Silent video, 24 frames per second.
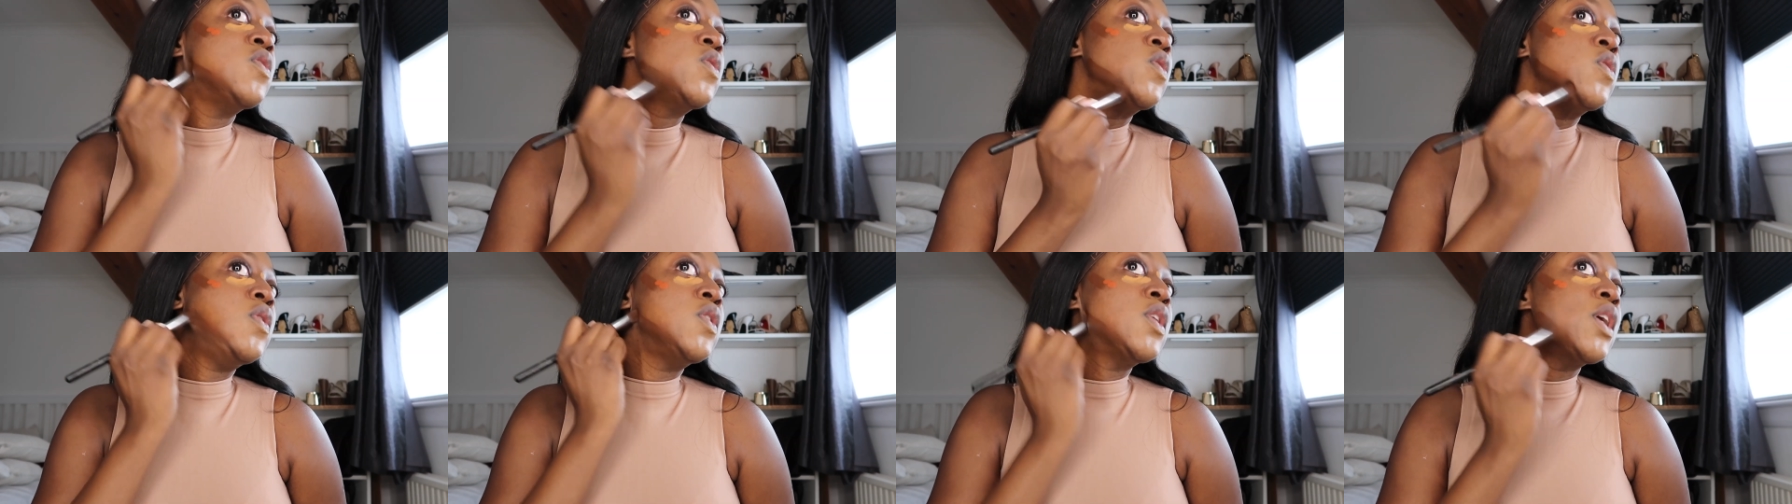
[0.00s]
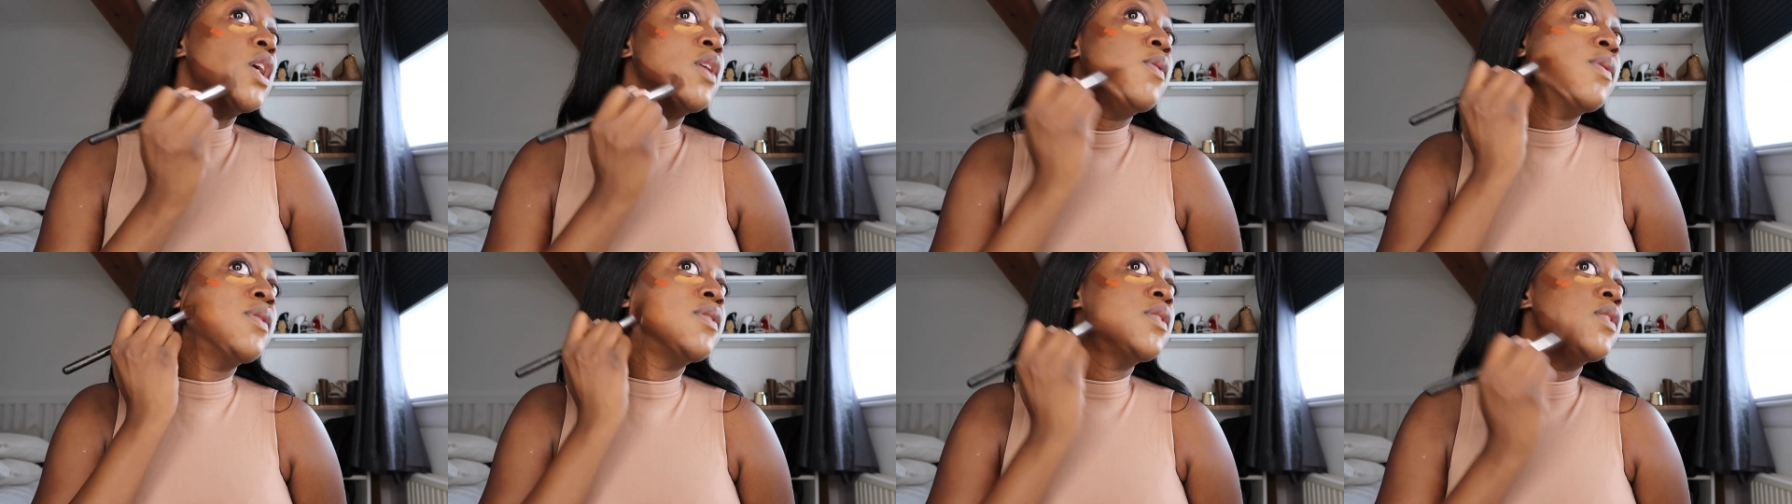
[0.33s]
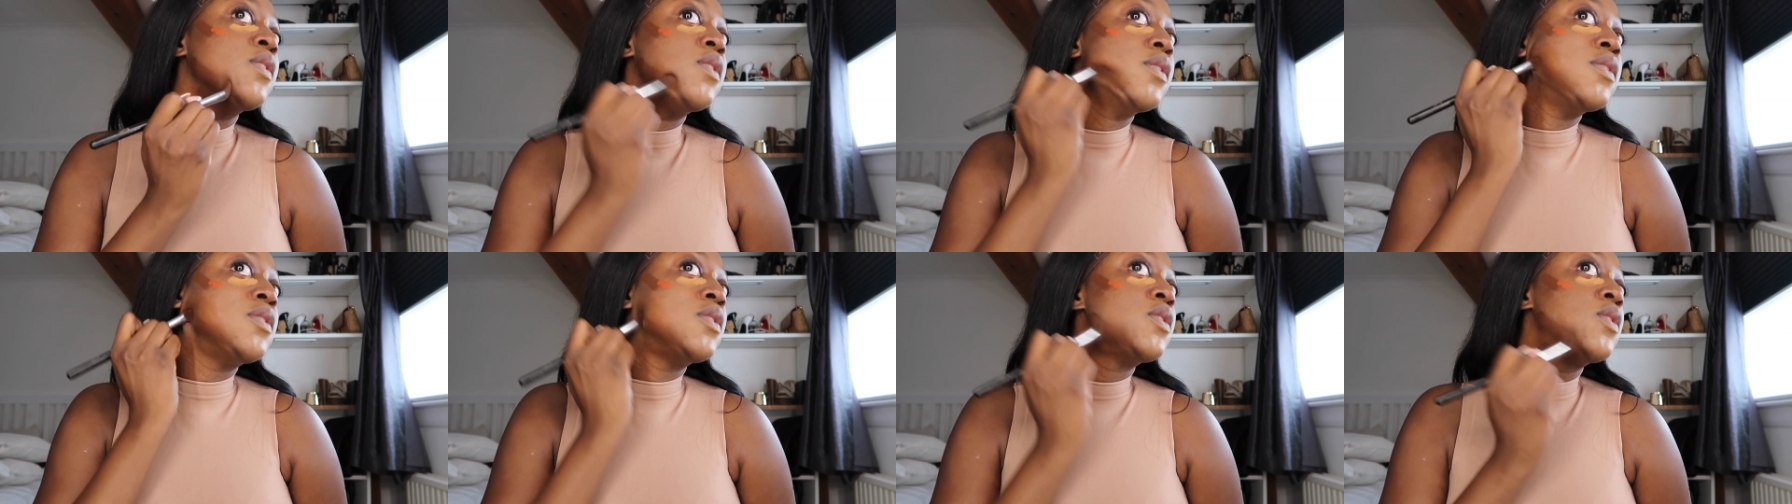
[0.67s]
UK weather
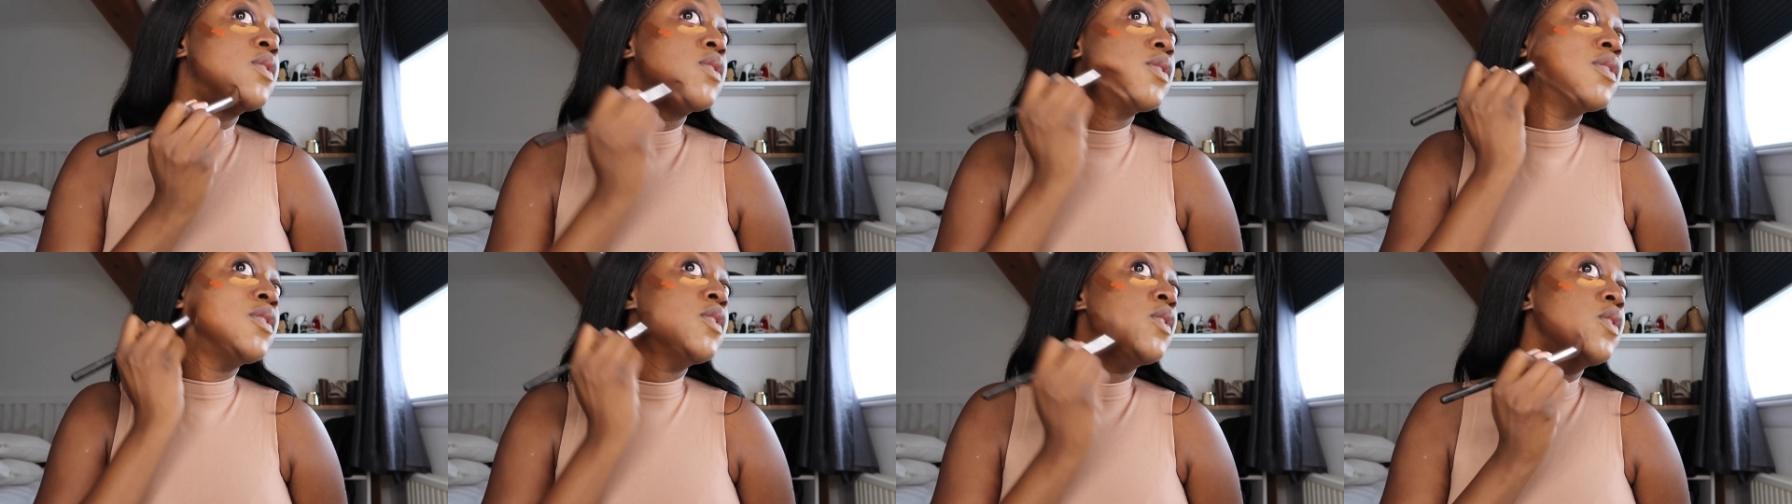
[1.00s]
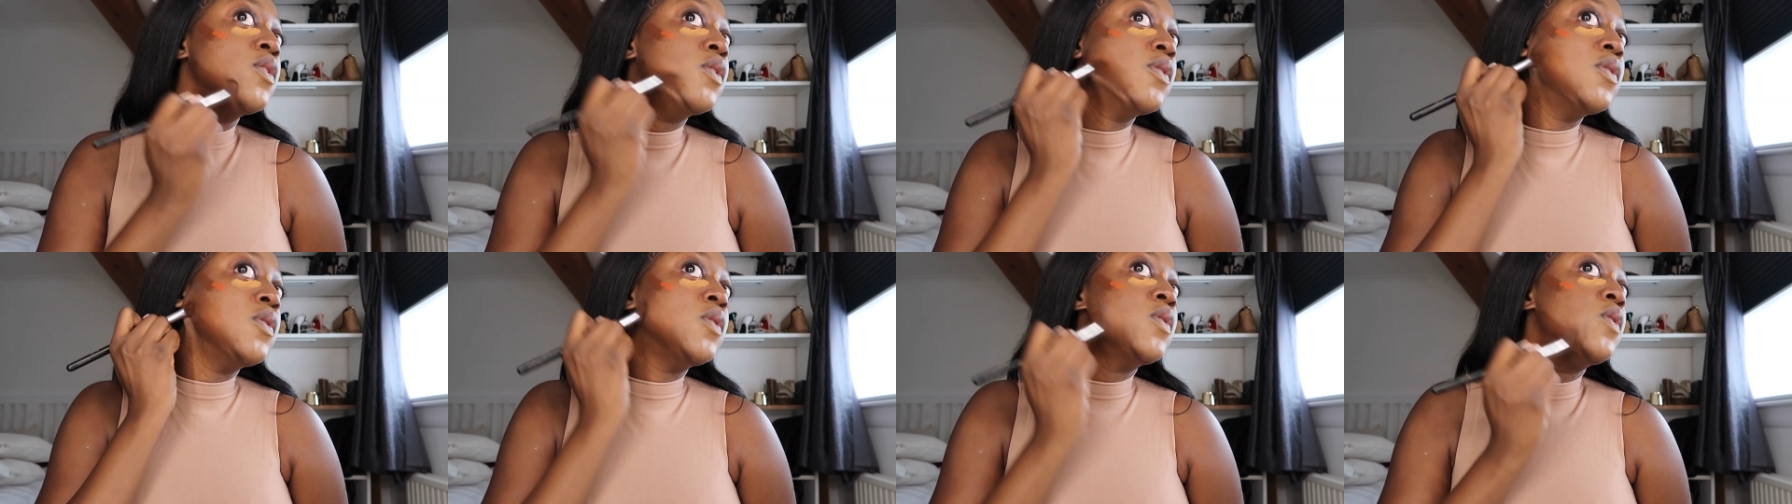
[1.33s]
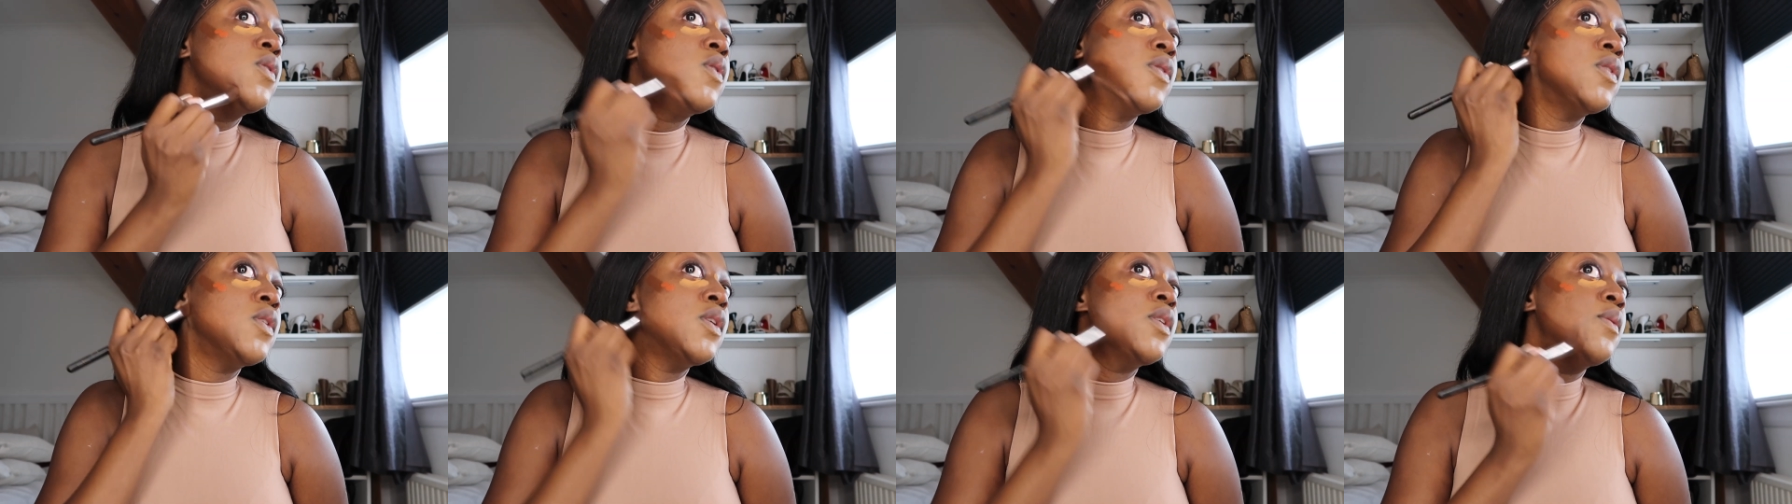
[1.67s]
is so
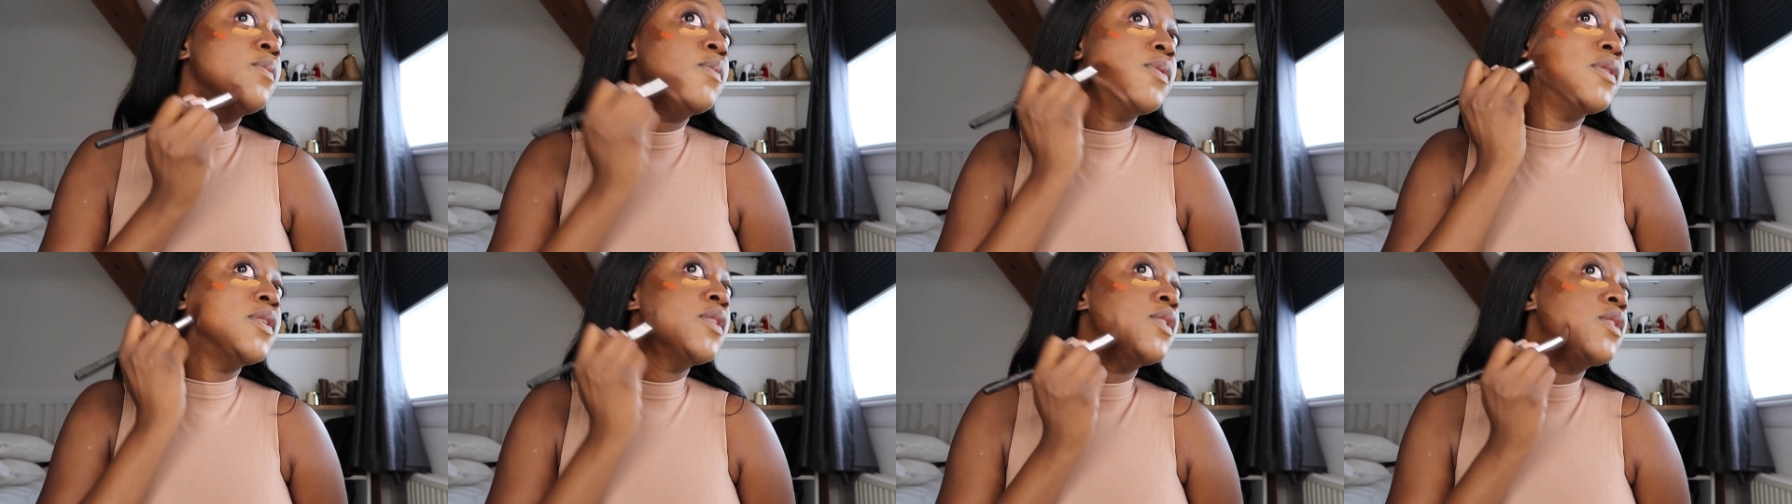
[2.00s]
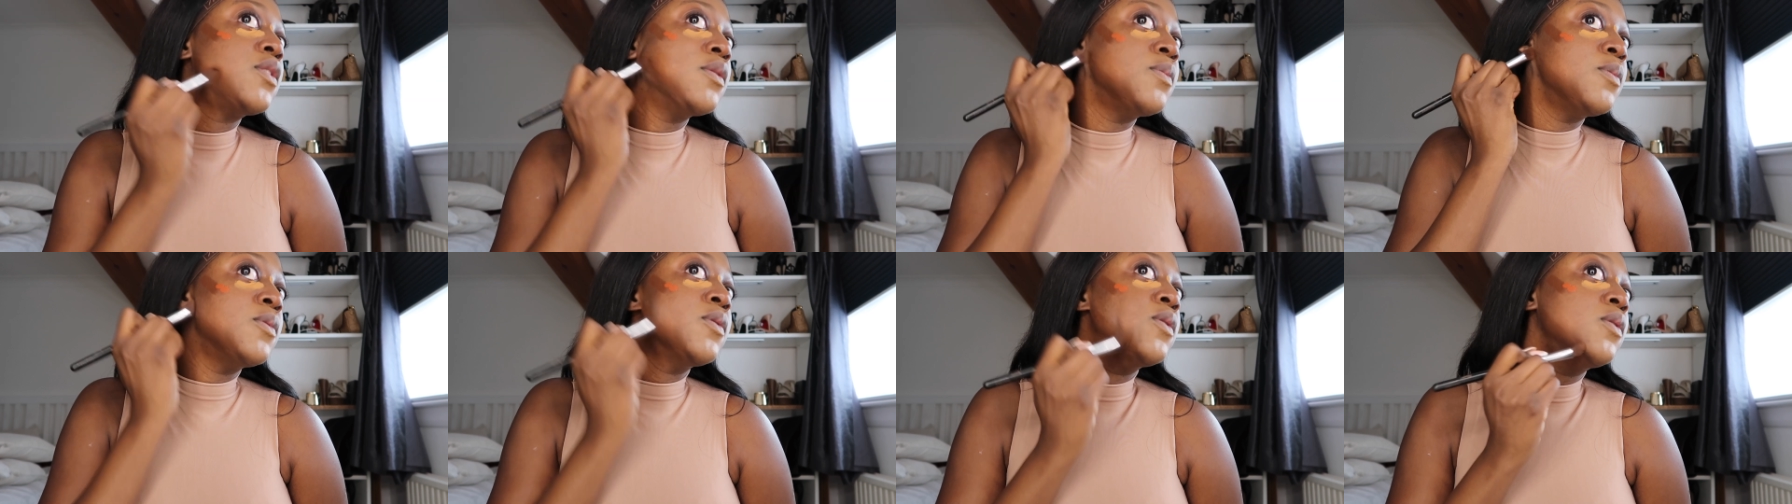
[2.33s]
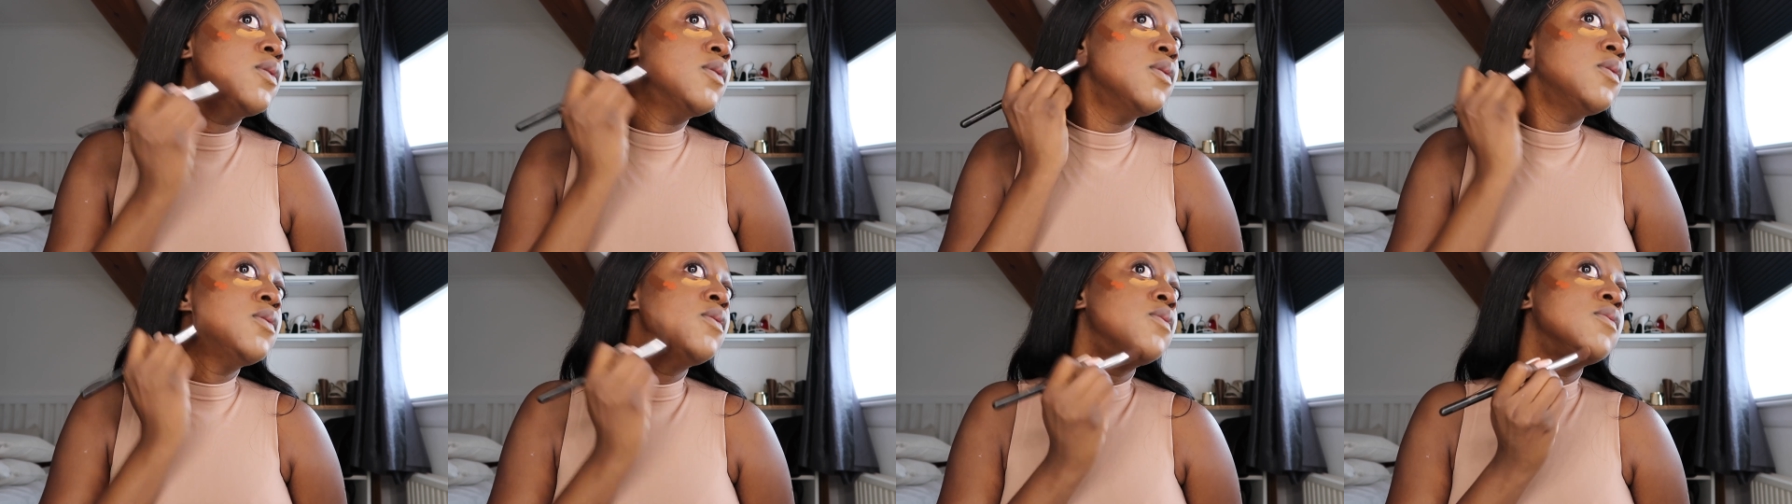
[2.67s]

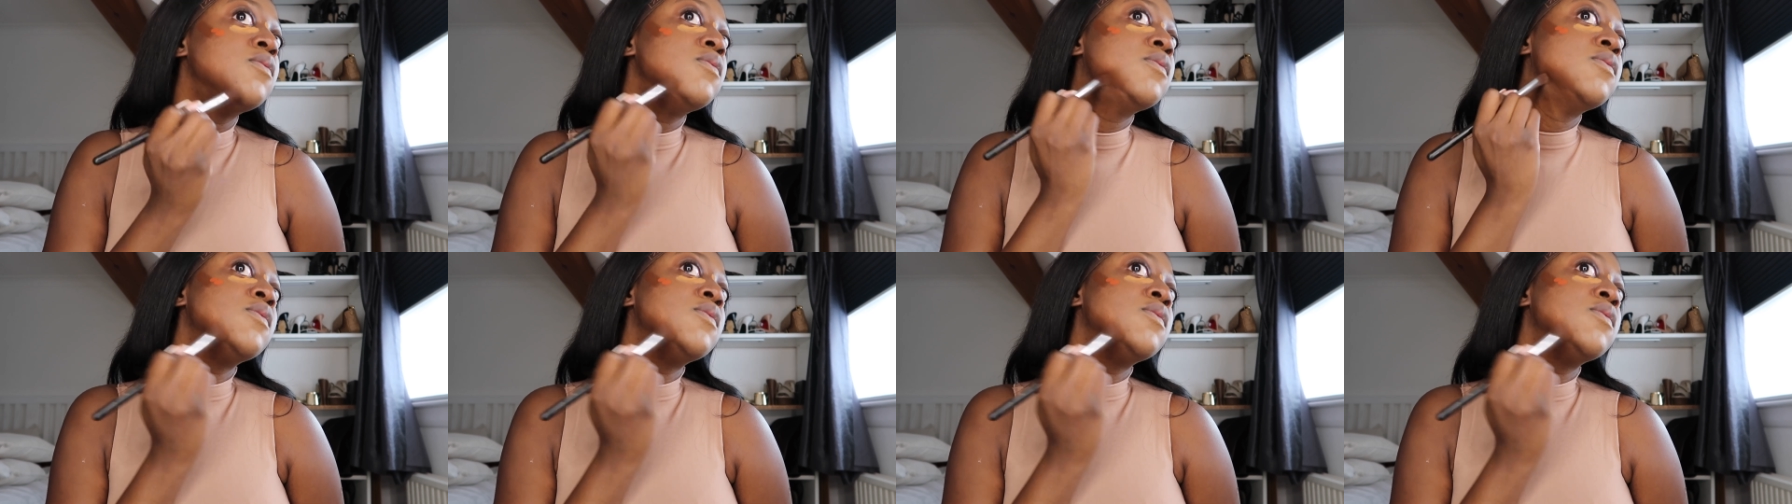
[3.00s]
unpredictable.